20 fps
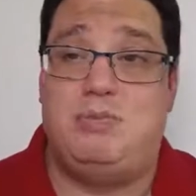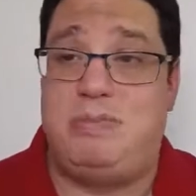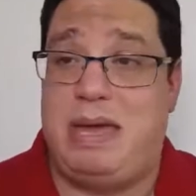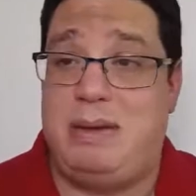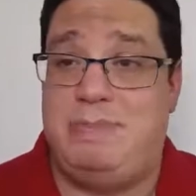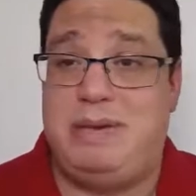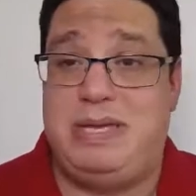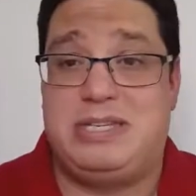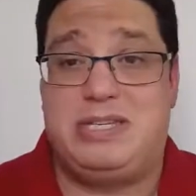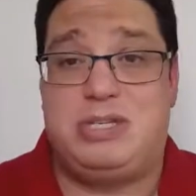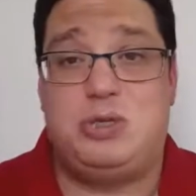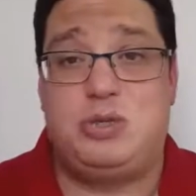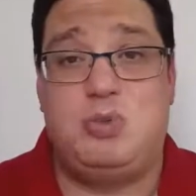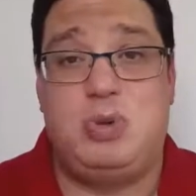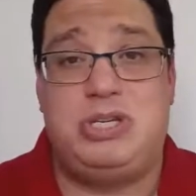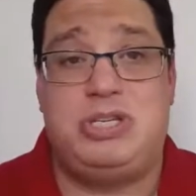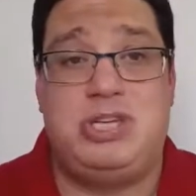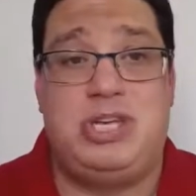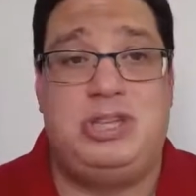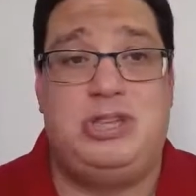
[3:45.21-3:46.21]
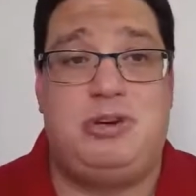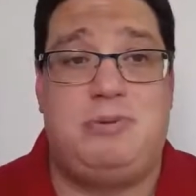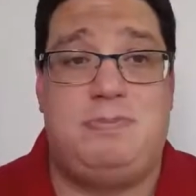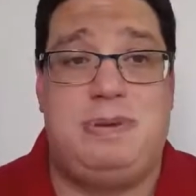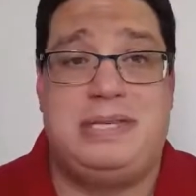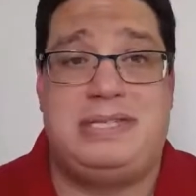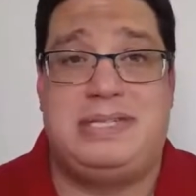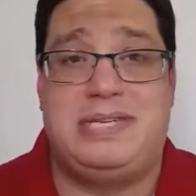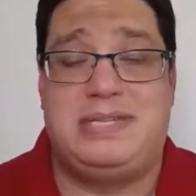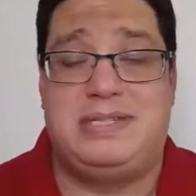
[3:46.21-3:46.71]
Maybe switch in their
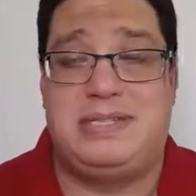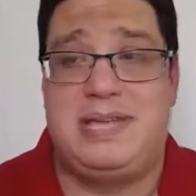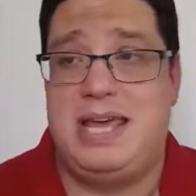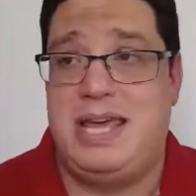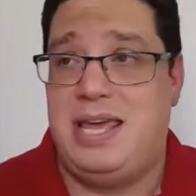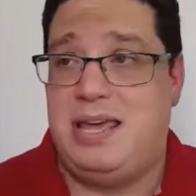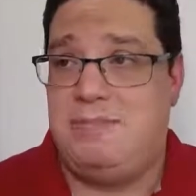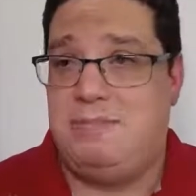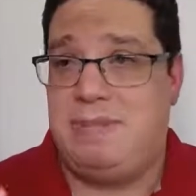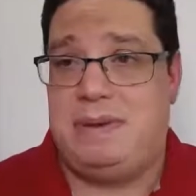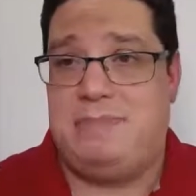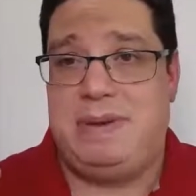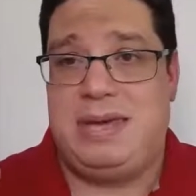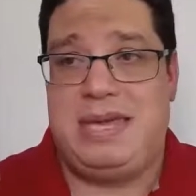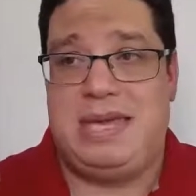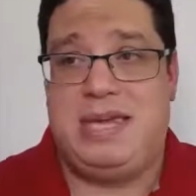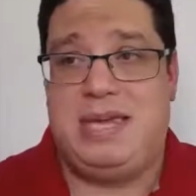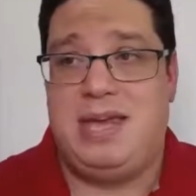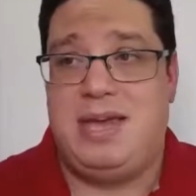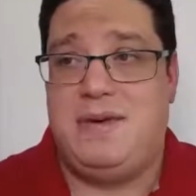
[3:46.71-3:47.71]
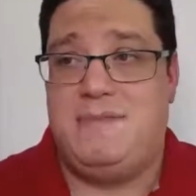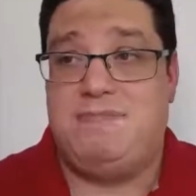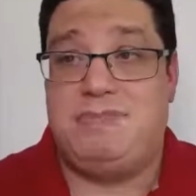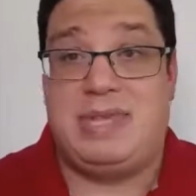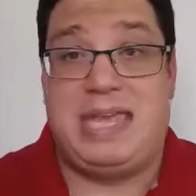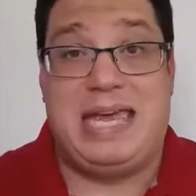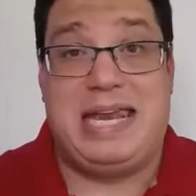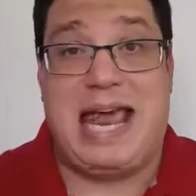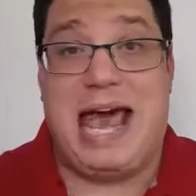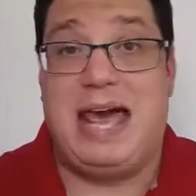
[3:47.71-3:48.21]
business, maybe
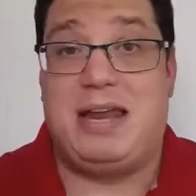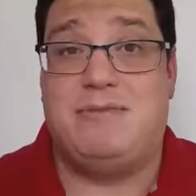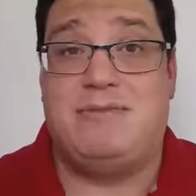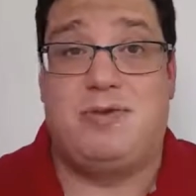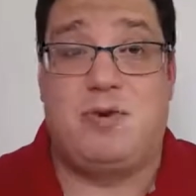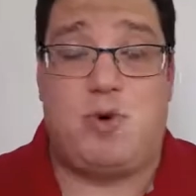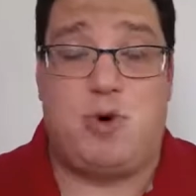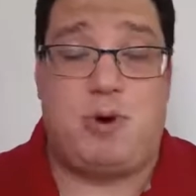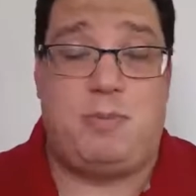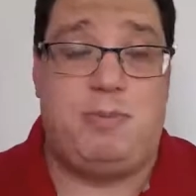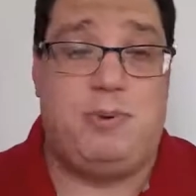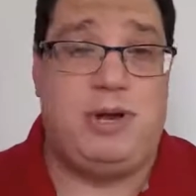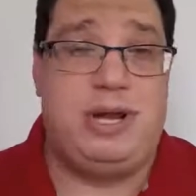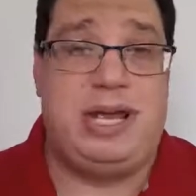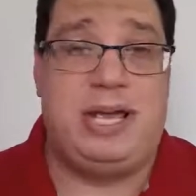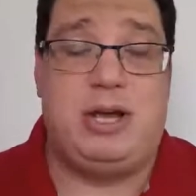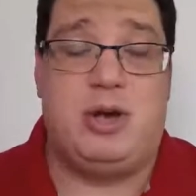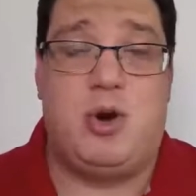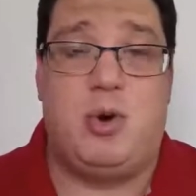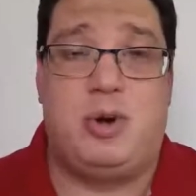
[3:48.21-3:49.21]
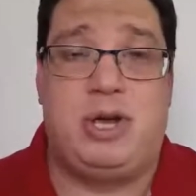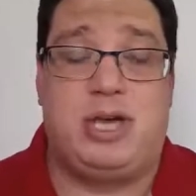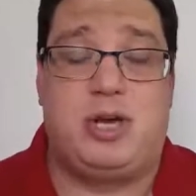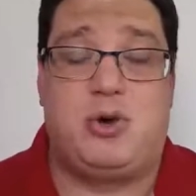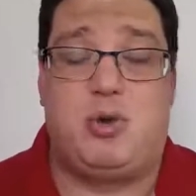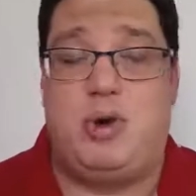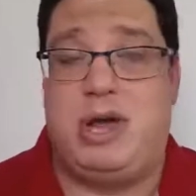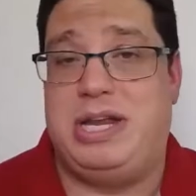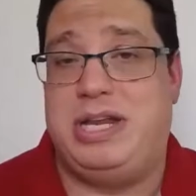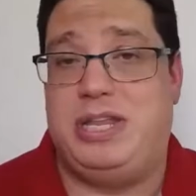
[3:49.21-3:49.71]
get out of corporate and go and
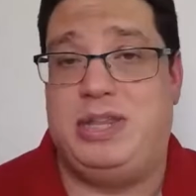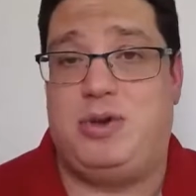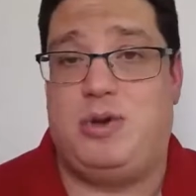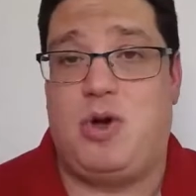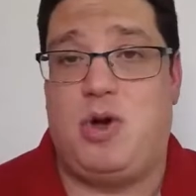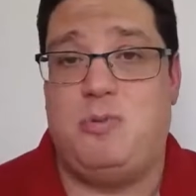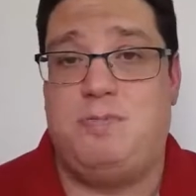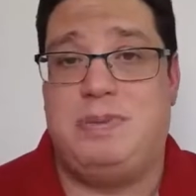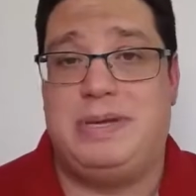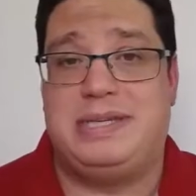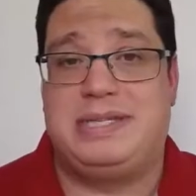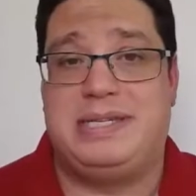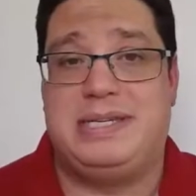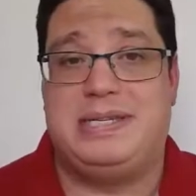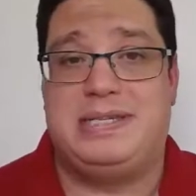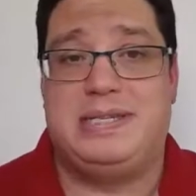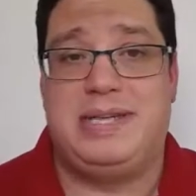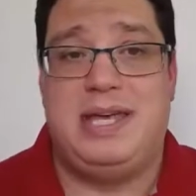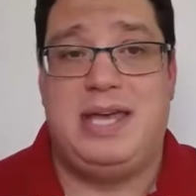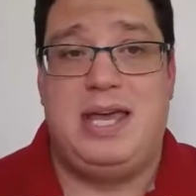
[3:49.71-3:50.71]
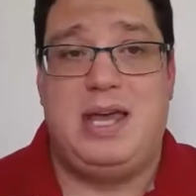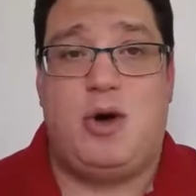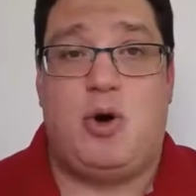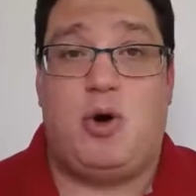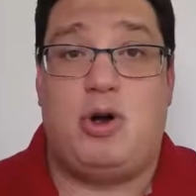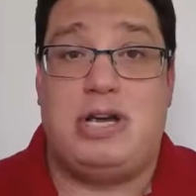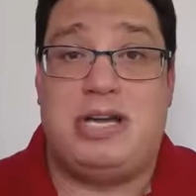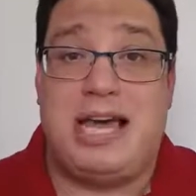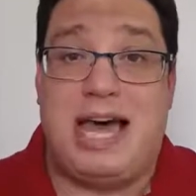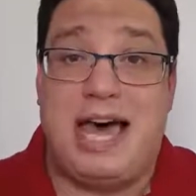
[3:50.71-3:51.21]
creating their own business,
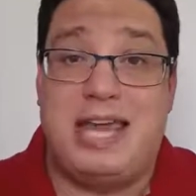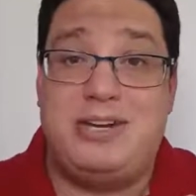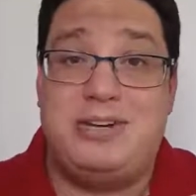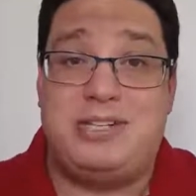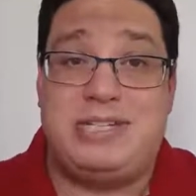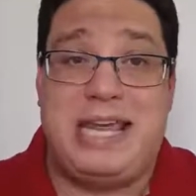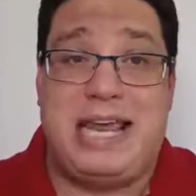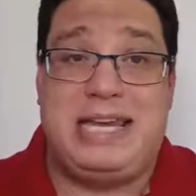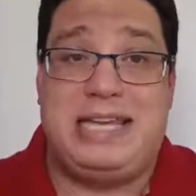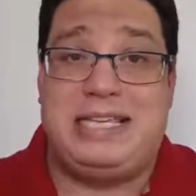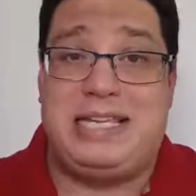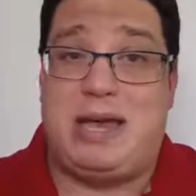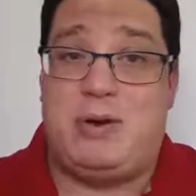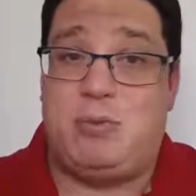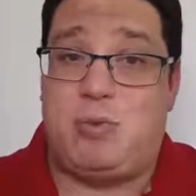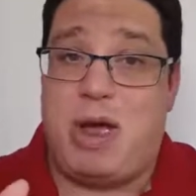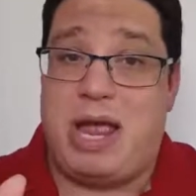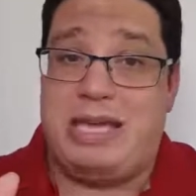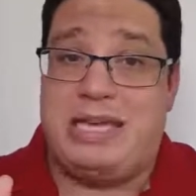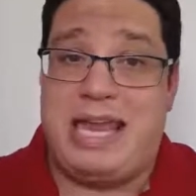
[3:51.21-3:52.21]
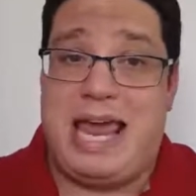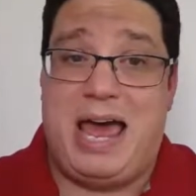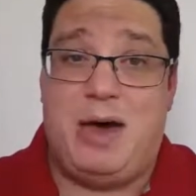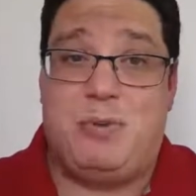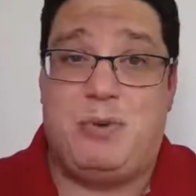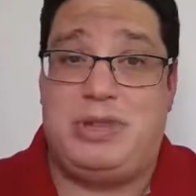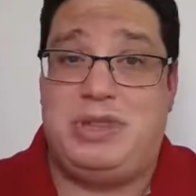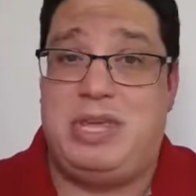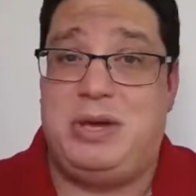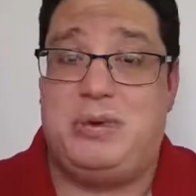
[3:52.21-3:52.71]
or understanding that right now
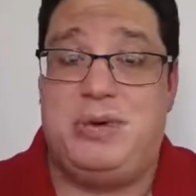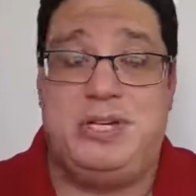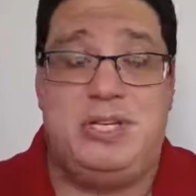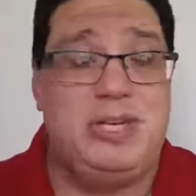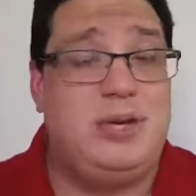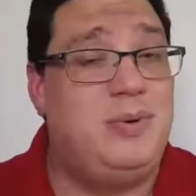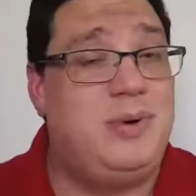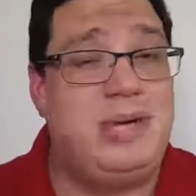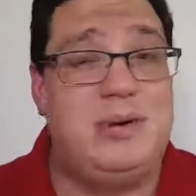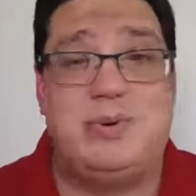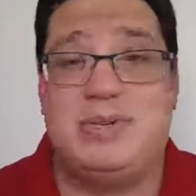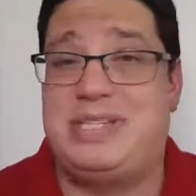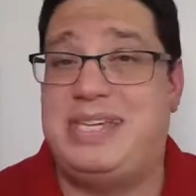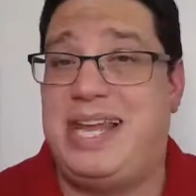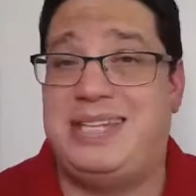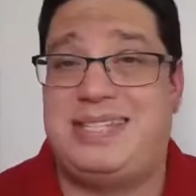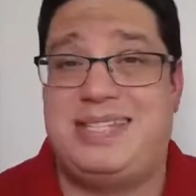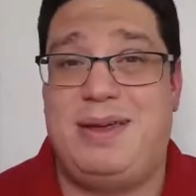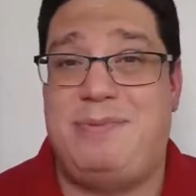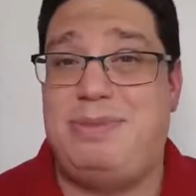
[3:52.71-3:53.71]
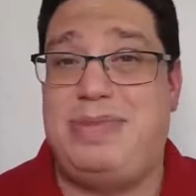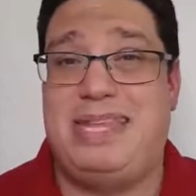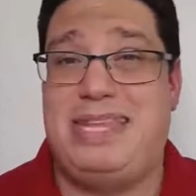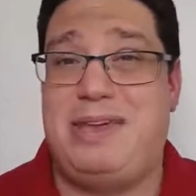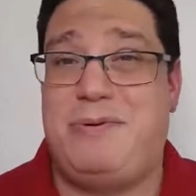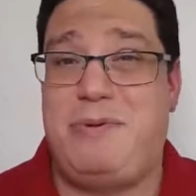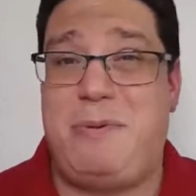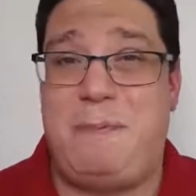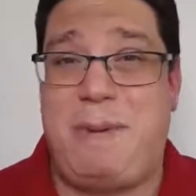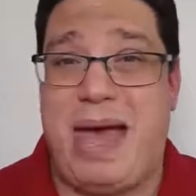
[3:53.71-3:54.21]
what they were doing was not something they
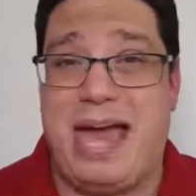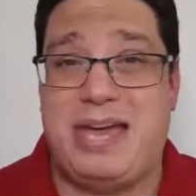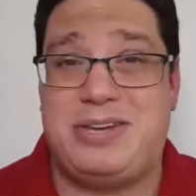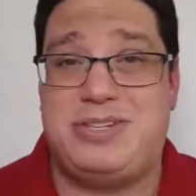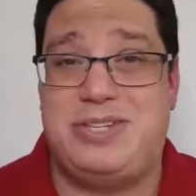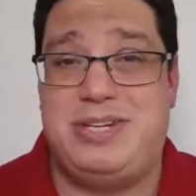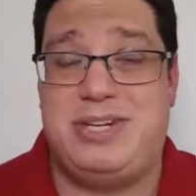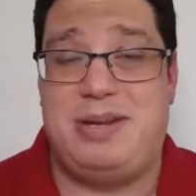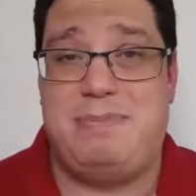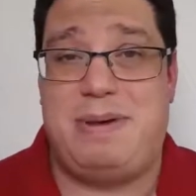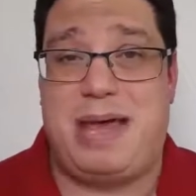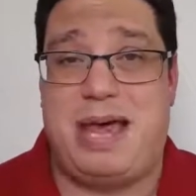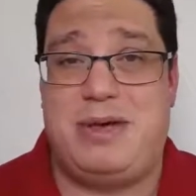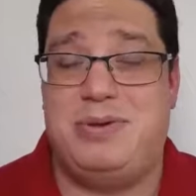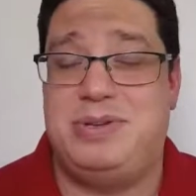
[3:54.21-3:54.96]
were passionate about.